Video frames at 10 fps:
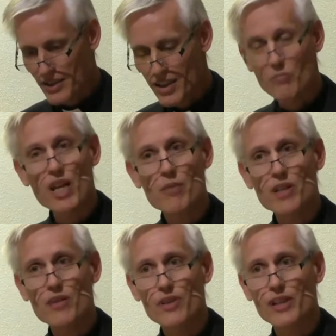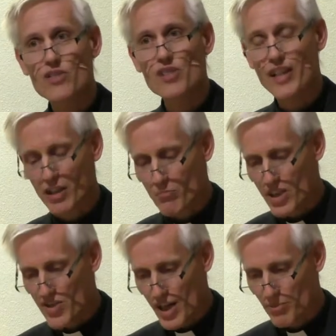It may be a very slight
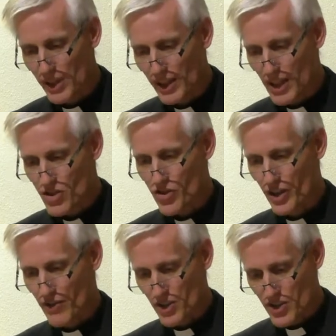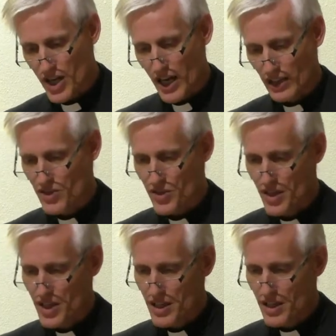misapplication of the text,
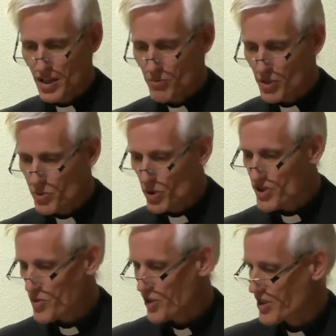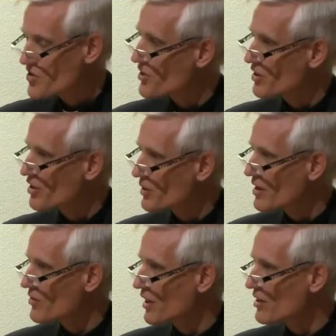but Paul's words to the
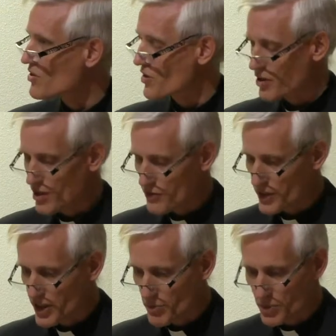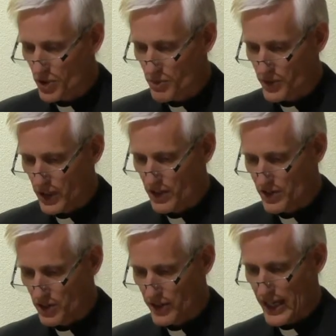Corinthians offer an appropriate
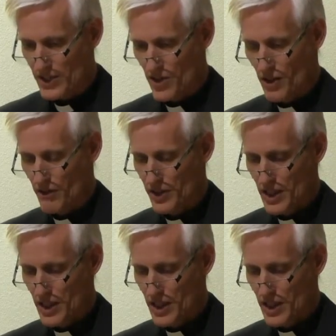corrective.